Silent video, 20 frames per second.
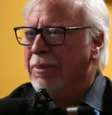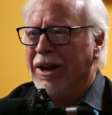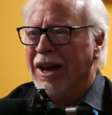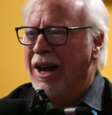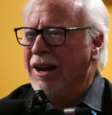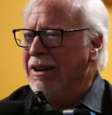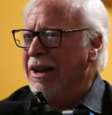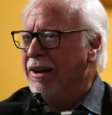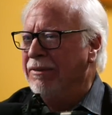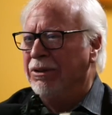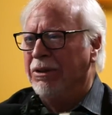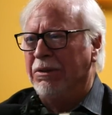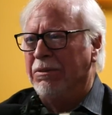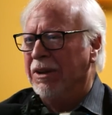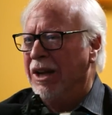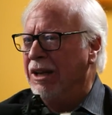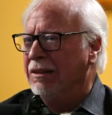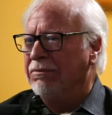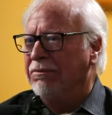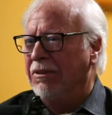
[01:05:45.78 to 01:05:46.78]
But I
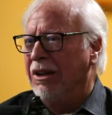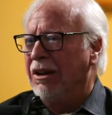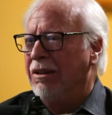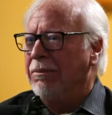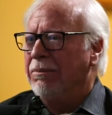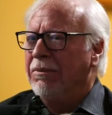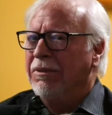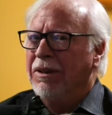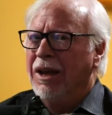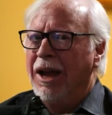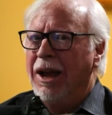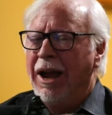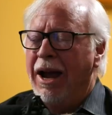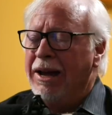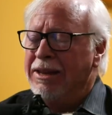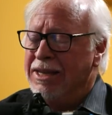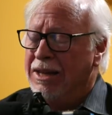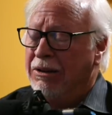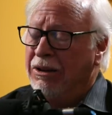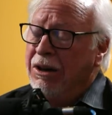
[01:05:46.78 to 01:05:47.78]
never
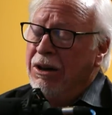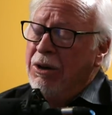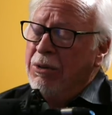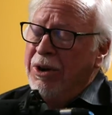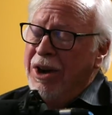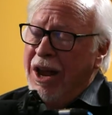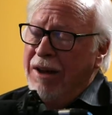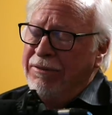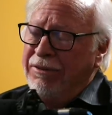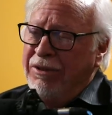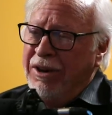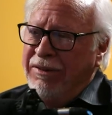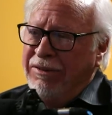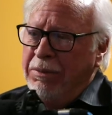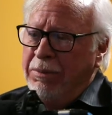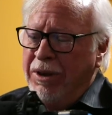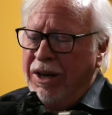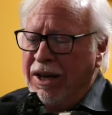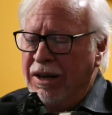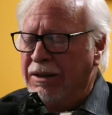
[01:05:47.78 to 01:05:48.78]
I'd say, we're not for
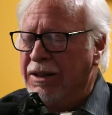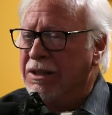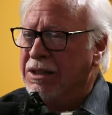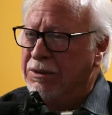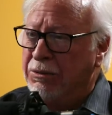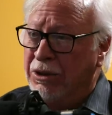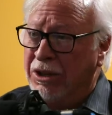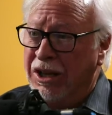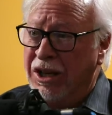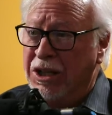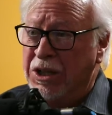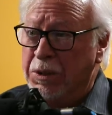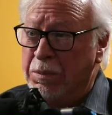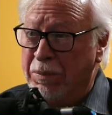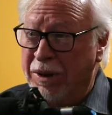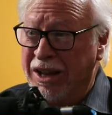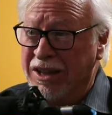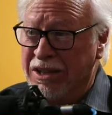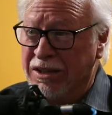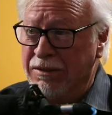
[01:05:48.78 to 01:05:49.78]
everybody. It's really
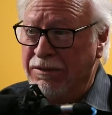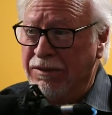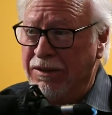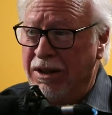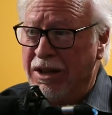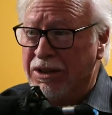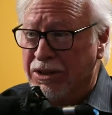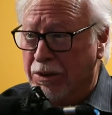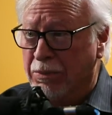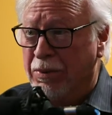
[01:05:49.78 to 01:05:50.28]
expensive.